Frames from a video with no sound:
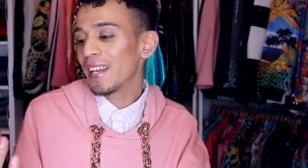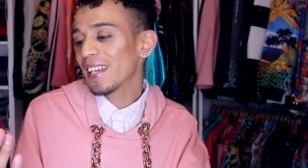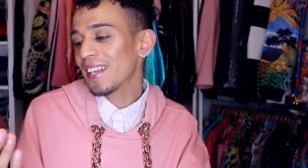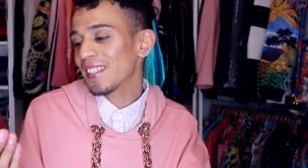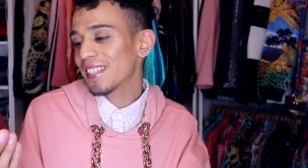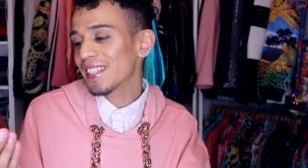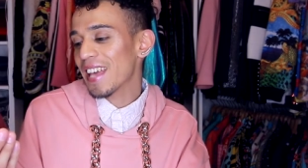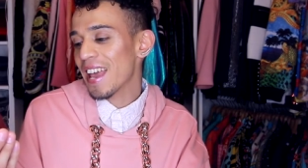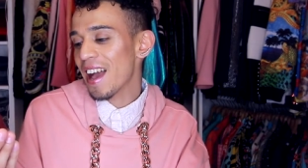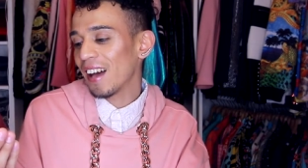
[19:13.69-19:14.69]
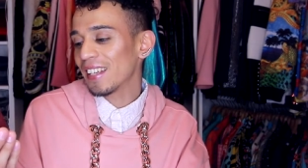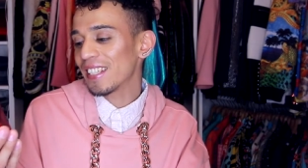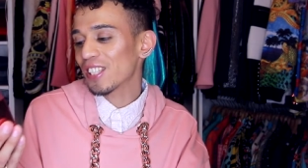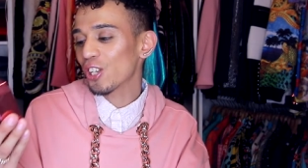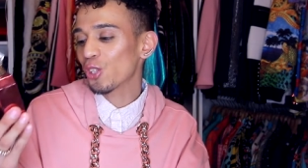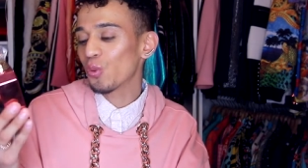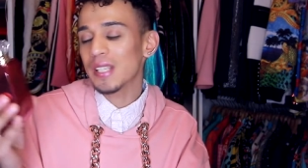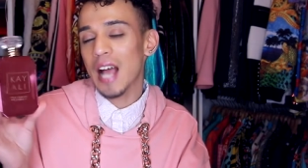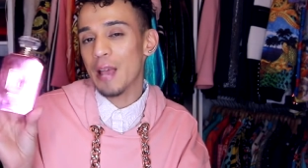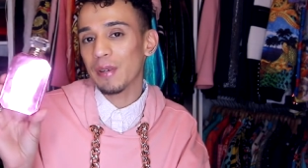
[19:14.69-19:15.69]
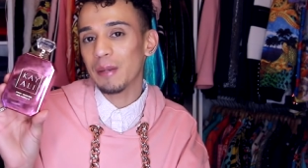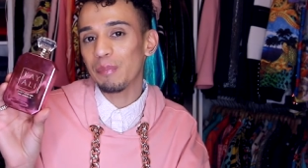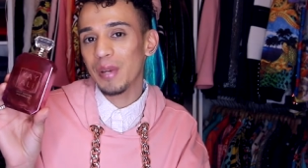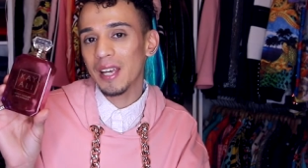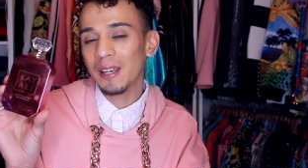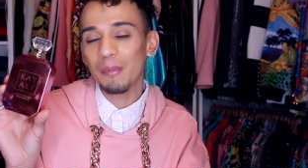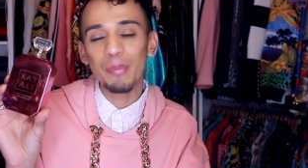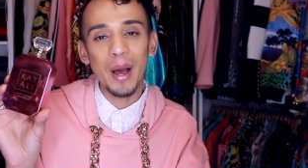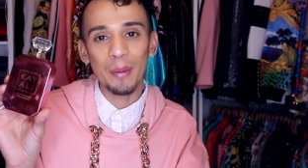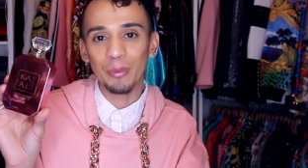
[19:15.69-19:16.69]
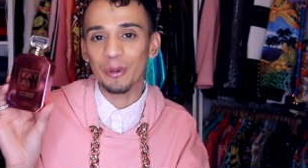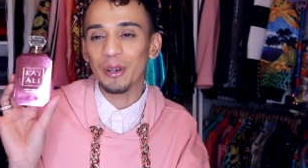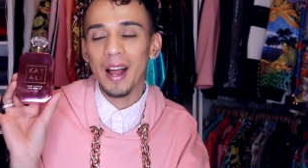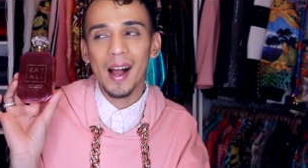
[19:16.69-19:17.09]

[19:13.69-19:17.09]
And again, this is KayAli's Sweet Diamond Pink Pepper.